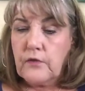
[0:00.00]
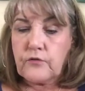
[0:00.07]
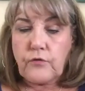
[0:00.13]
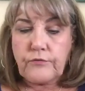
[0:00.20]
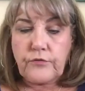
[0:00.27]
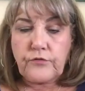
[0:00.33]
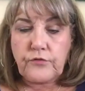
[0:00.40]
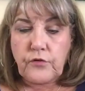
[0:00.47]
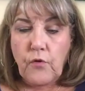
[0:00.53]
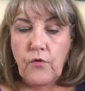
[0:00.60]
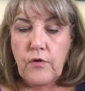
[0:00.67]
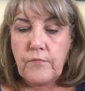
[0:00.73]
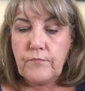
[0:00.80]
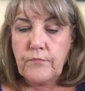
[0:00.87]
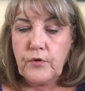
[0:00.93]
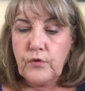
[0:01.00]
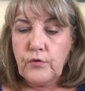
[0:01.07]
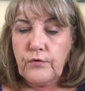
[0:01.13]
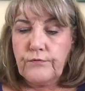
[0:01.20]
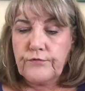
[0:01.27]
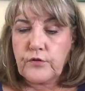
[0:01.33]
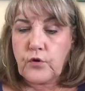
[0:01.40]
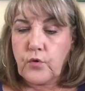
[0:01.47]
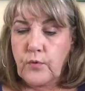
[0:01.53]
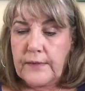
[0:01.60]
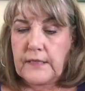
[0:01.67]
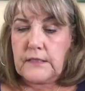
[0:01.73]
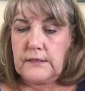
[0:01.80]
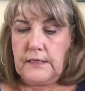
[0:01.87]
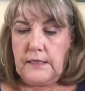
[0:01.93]
So the storm moves
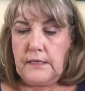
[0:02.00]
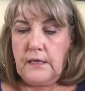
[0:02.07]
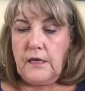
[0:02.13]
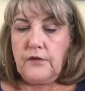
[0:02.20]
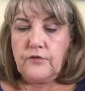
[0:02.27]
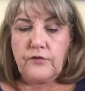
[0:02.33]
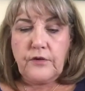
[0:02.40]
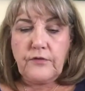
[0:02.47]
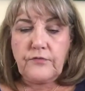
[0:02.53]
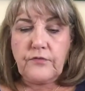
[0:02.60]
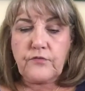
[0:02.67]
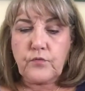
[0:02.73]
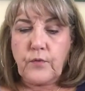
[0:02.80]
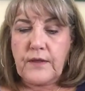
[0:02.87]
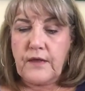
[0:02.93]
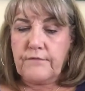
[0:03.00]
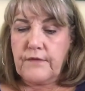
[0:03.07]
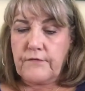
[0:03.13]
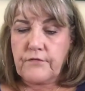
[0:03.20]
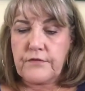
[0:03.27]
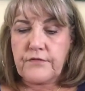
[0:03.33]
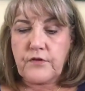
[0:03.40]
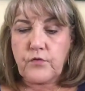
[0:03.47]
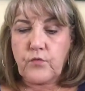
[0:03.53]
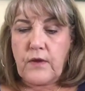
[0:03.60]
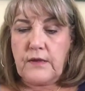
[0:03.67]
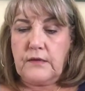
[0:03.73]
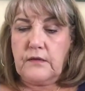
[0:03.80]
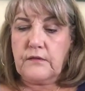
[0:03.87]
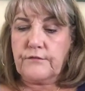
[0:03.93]
quickly. Just as we have everything
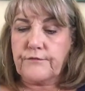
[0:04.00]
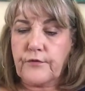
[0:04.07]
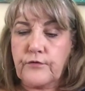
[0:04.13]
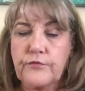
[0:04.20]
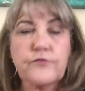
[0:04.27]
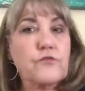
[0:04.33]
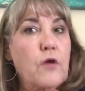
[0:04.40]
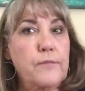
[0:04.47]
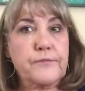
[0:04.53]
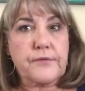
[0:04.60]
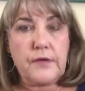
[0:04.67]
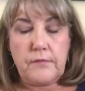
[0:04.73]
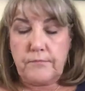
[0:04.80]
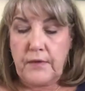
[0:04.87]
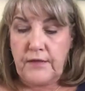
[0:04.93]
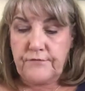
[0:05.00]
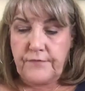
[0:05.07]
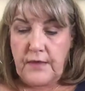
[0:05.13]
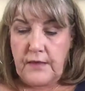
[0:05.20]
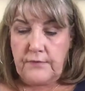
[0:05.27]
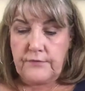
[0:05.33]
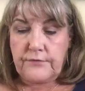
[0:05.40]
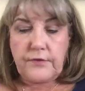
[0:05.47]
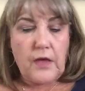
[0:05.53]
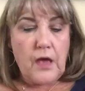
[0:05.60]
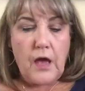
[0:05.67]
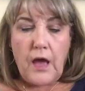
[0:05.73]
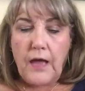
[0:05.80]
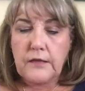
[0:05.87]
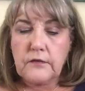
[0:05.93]
ready, the first drops hit my face.
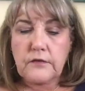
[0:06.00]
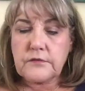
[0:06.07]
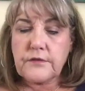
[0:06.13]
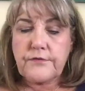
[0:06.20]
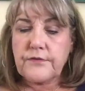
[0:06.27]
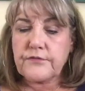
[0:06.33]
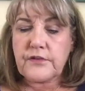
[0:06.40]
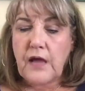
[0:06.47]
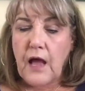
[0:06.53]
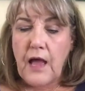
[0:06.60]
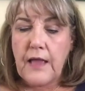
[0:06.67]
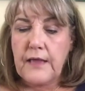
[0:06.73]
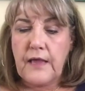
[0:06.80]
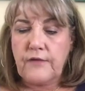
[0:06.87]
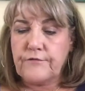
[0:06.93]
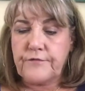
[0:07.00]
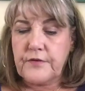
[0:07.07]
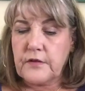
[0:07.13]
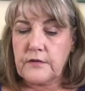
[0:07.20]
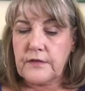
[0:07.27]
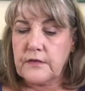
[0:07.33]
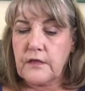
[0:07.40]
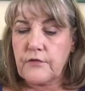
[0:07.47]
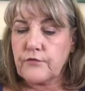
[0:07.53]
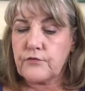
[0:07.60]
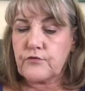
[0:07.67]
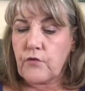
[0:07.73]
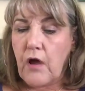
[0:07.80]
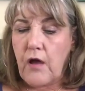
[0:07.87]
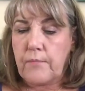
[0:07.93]
I look at the sky and feel another
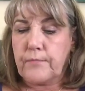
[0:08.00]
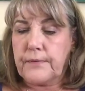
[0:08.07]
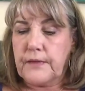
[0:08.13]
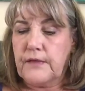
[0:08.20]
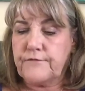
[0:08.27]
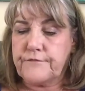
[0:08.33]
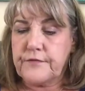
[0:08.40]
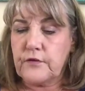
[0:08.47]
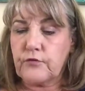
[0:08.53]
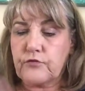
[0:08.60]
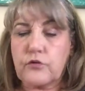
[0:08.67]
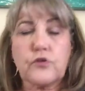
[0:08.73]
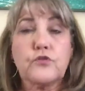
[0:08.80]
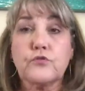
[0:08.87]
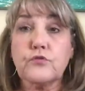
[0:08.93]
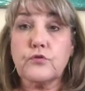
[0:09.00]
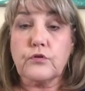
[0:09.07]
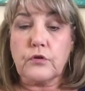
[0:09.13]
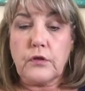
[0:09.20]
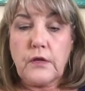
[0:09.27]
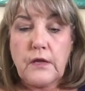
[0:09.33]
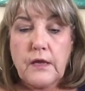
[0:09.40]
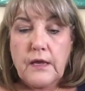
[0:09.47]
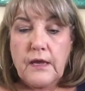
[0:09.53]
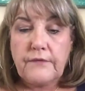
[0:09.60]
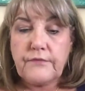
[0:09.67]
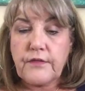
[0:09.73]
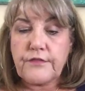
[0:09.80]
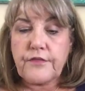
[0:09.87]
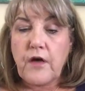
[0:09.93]
drop. It feels cool.
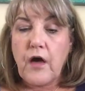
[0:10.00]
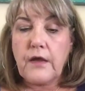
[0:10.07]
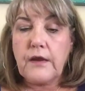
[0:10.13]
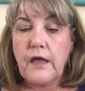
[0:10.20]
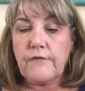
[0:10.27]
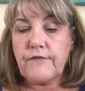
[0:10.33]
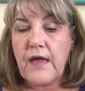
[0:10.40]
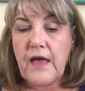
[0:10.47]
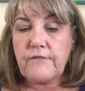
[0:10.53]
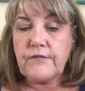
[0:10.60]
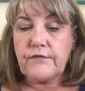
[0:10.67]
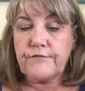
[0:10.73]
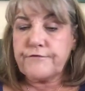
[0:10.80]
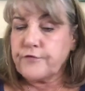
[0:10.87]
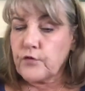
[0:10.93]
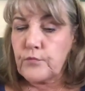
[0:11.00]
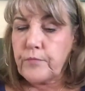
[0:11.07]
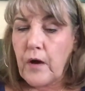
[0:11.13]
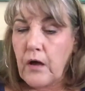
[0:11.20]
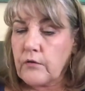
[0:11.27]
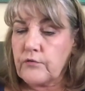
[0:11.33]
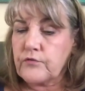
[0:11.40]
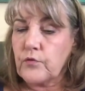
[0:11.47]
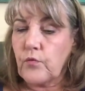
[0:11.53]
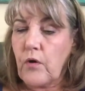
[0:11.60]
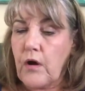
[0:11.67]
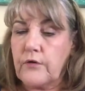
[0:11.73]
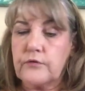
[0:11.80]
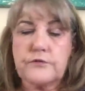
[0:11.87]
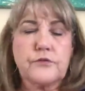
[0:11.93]
And the thought of having full bottles of
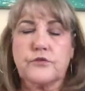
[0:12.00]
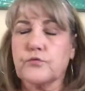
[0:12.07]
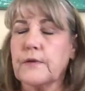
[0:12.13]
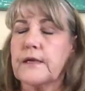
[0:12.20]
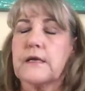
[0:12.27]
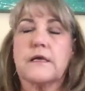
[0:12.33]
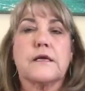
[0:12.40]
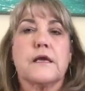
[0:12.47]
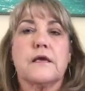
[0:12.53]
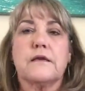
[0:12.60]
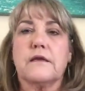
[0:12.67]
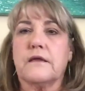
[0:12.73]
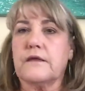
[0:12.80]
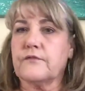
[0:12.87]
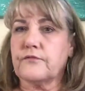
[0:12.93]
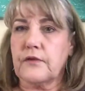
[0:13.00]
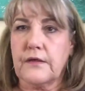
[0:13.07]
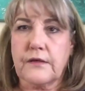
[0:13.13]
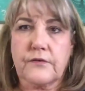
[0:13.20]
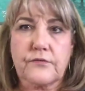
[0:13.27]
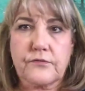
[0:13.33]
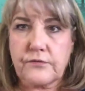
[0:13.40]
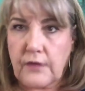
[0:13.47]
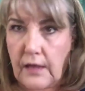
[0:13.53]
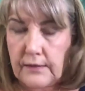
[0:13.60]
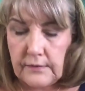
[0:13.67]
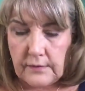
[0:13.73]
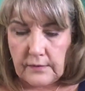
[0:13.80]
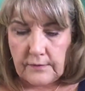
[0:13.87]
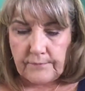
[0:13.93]
water to drink again is
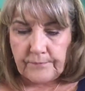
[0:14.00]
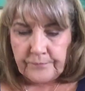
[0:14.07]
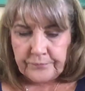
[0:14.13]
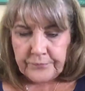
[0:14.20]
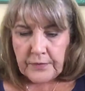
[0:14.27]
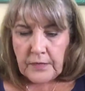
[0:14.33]
exciting.